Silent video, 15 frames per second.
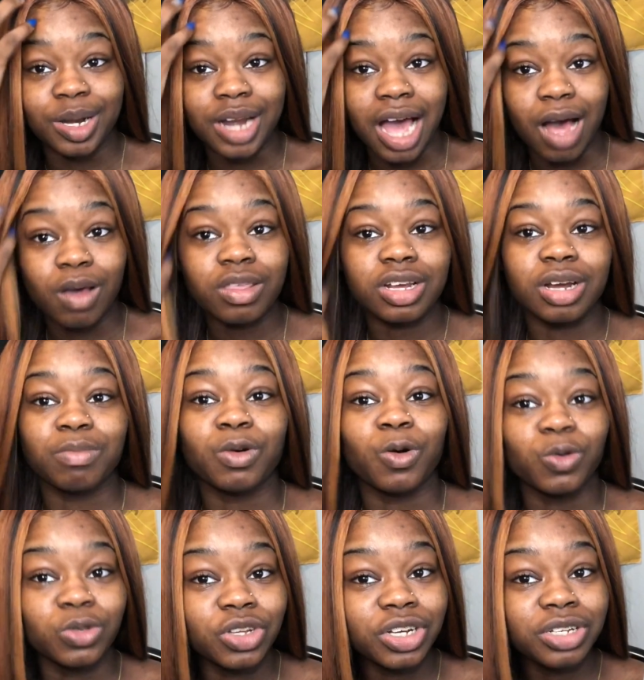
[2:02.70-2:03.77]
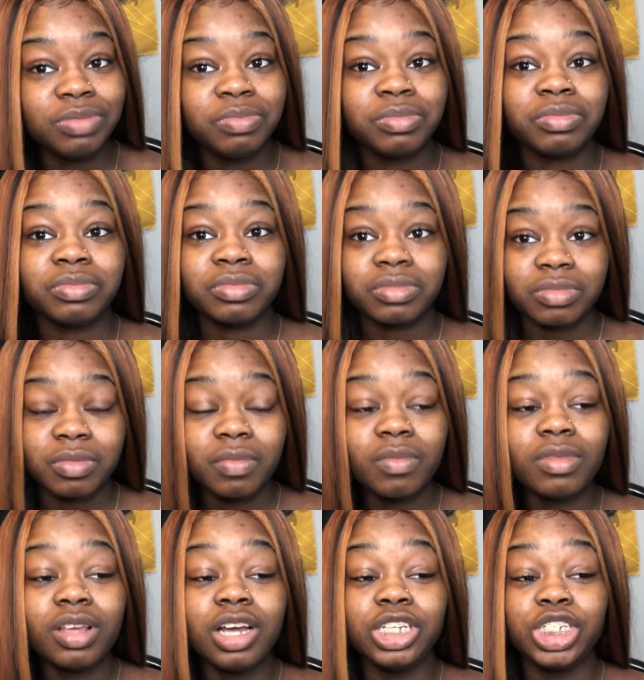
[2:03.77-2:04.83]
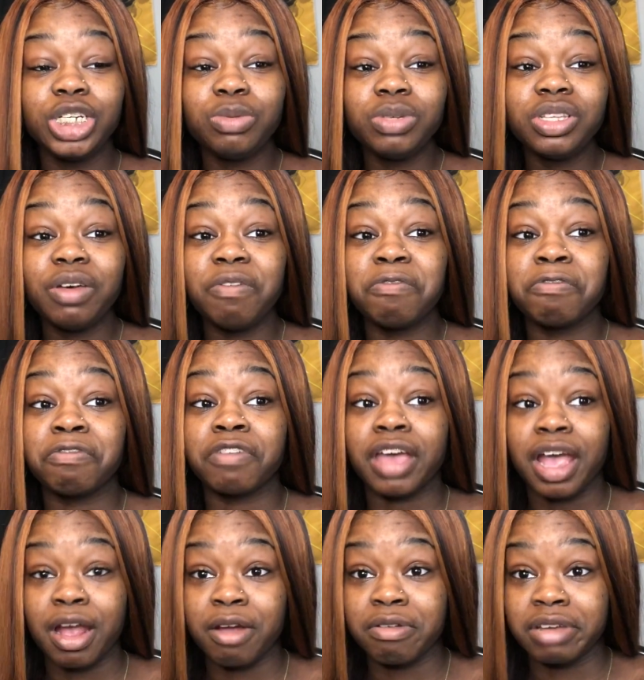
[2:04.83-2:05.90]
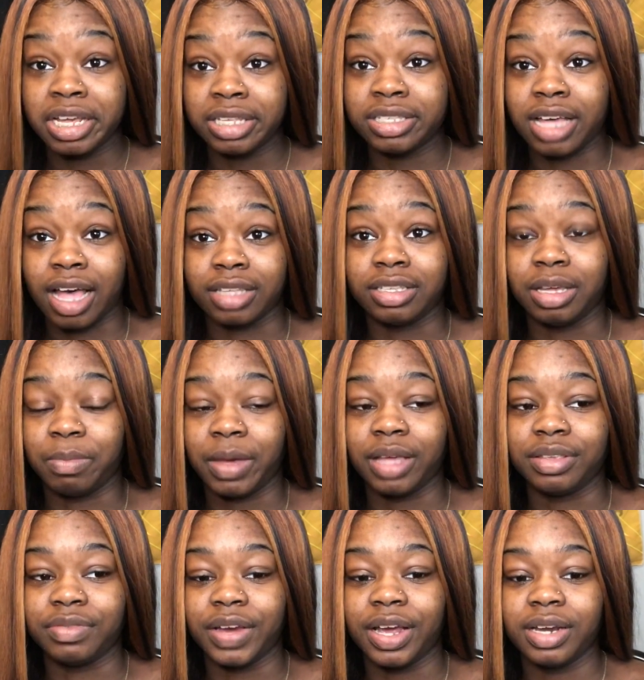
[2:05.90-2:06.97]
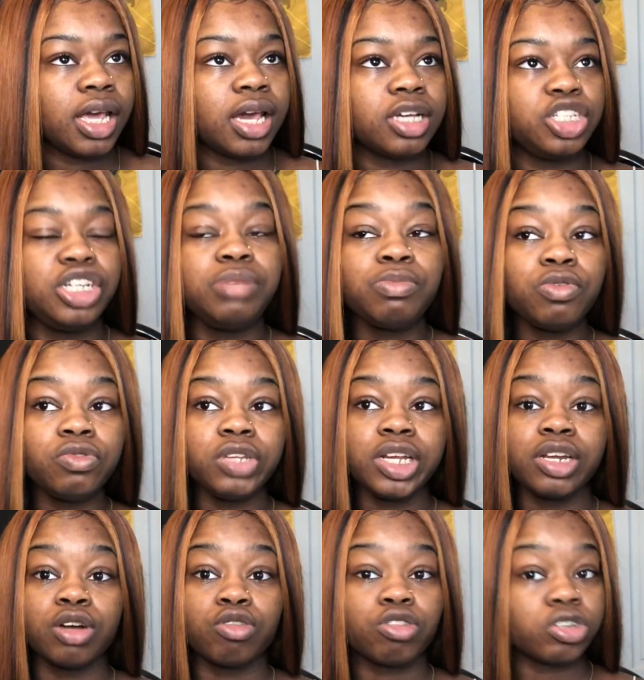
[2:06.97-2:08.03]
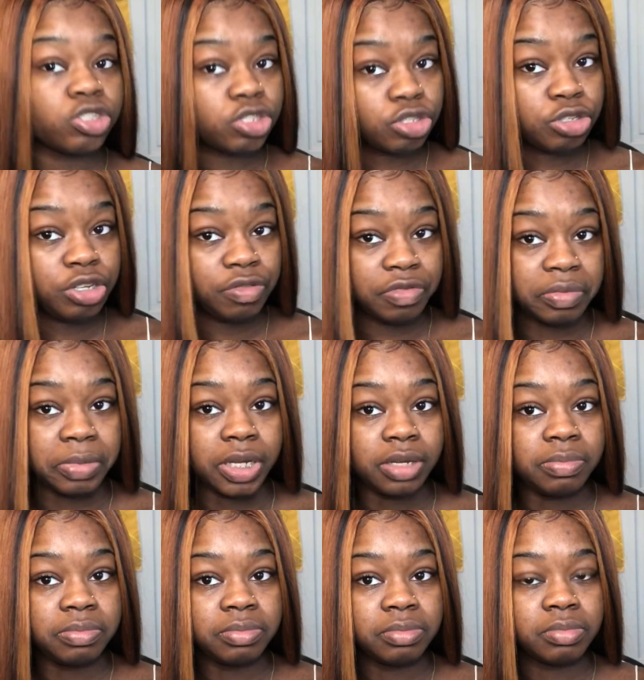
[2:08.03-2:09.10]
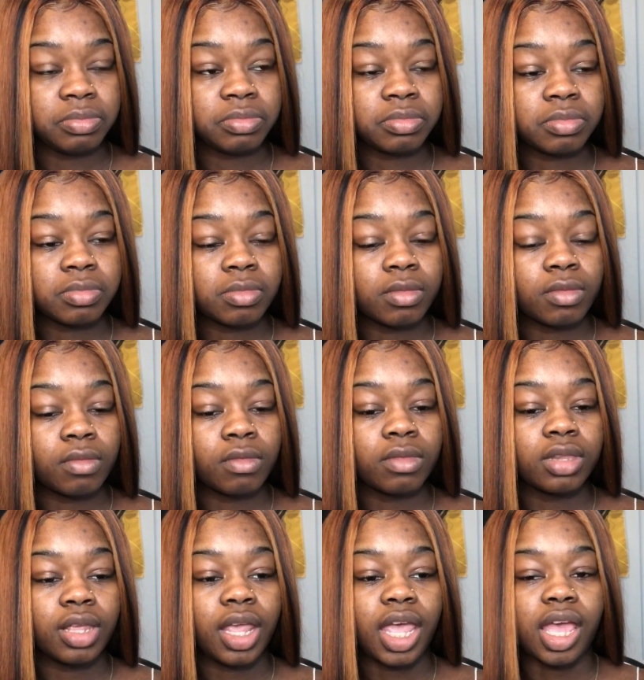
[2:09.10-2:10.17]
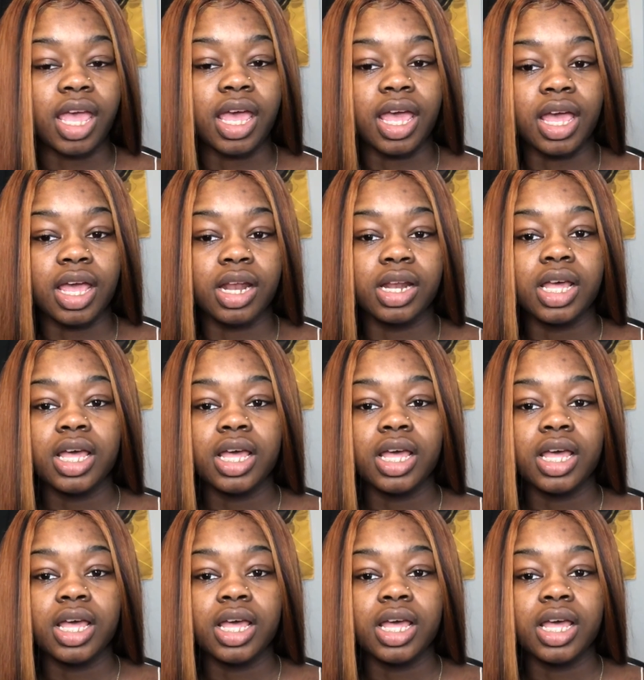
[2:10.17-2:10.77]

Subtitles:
now that I'm older, she was a very toxic best friend. She moved in across the street from me. And